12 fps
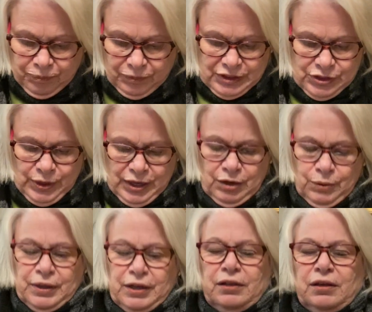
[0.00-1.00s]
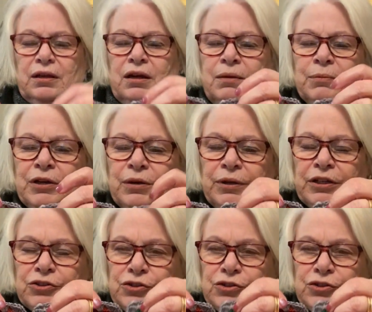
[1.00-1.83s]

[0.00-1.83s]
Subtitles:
So anyway, I'm going